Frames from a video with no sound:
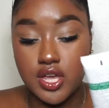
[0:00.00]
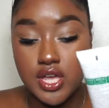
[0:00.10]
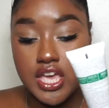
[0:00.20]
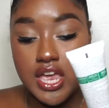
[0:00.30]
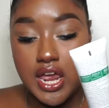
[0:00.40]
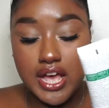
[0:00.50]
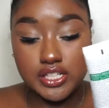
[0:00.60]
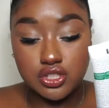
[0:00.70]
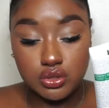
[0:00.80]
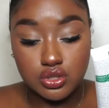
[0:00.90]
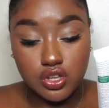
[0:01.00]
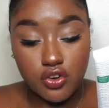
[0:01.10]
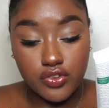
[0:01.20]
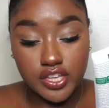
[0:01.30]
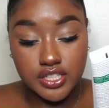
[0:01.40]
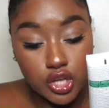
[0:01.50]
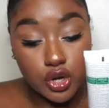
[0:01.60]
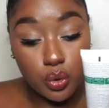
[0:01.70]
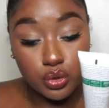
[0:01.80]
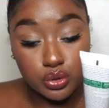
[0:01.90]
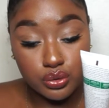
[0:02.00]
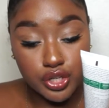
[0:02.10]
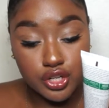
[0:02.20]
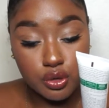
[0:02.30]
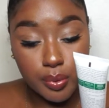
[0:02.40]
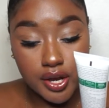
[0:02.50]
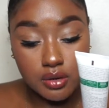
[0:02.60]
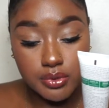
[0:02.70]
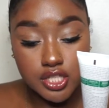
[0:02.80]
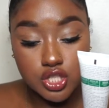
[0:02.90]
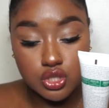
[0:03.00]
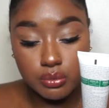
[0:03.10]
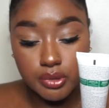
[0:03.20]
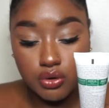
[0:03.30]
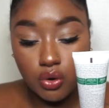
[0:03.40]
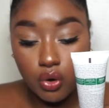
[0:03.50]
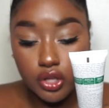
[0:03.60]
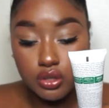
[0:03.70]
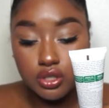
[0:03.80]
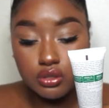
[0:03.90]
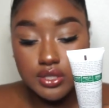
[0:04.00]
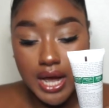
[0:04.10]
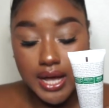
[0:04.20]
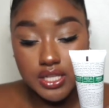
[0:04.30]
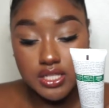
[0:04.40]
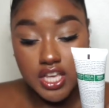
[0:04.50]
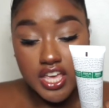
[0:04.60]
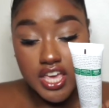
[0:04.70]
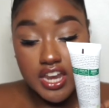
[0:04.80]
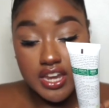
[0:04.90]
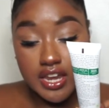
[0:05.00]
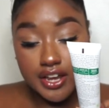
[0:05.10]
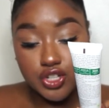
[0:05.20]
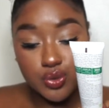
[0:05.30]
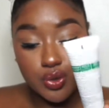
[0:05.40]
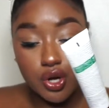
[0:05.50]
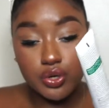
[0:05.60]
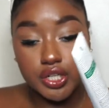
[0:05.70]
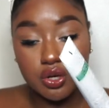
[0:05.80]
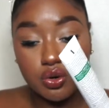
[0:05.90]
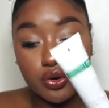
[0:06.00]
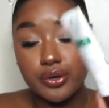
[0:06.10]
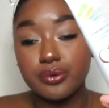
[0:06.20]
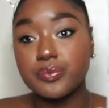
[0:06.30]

It has no sulfates, no gluten, no parabens, no mineral oil, no dyes, and natural coconut oil.